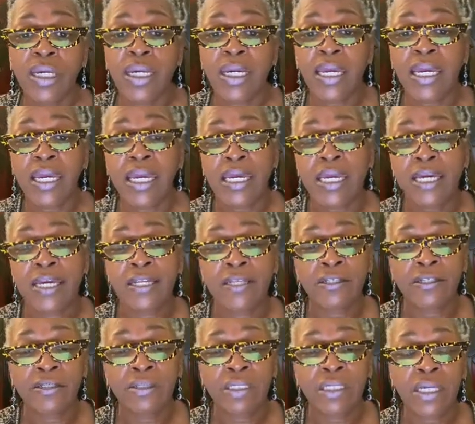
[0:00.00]

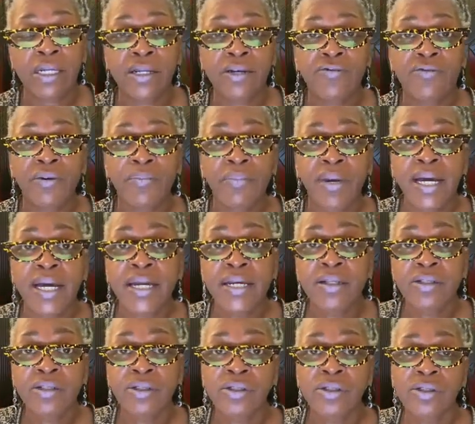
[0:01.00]
and setting
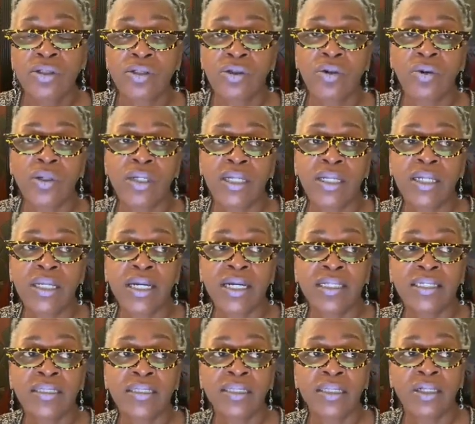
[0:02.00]
reminders,
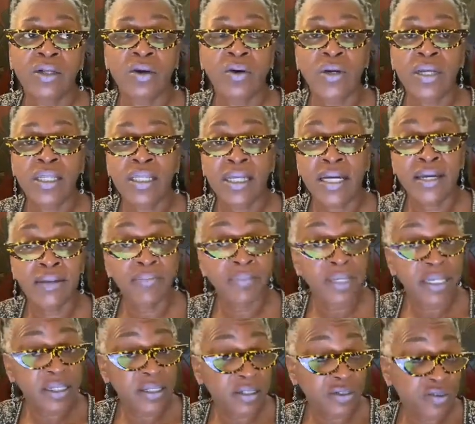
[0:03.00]
organizing online
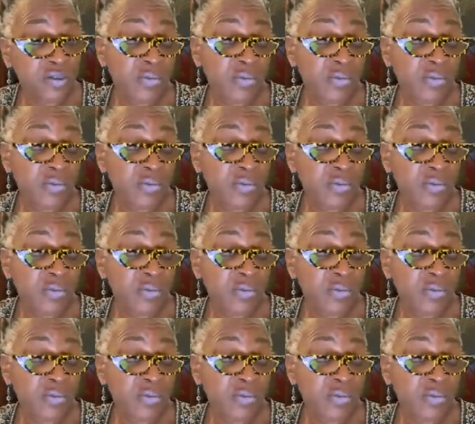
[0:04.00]
meetings.